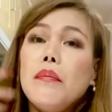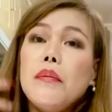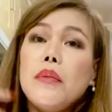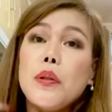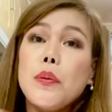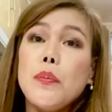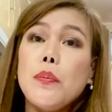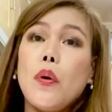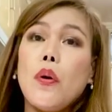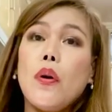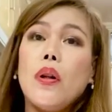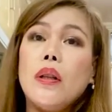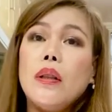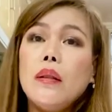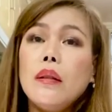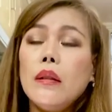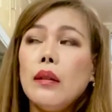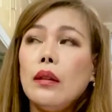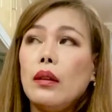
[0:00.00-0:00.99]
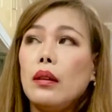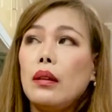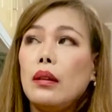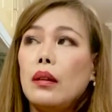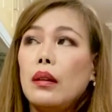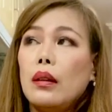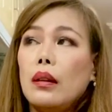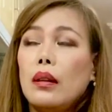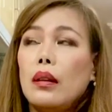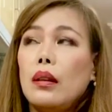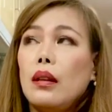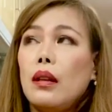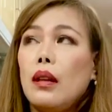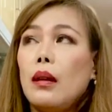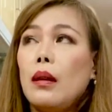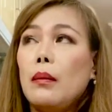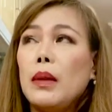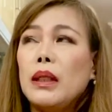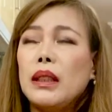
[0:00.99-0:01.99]
small,
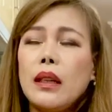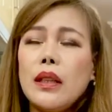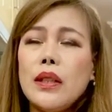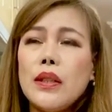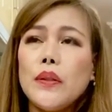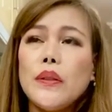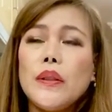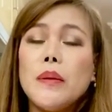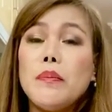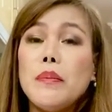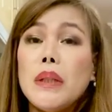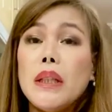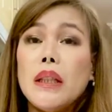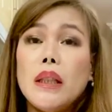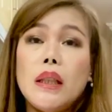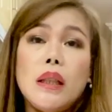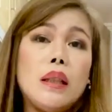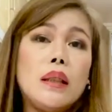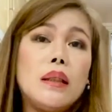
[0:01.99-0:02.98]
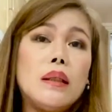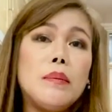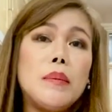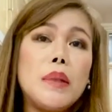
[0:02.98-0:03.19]
but I saw the mini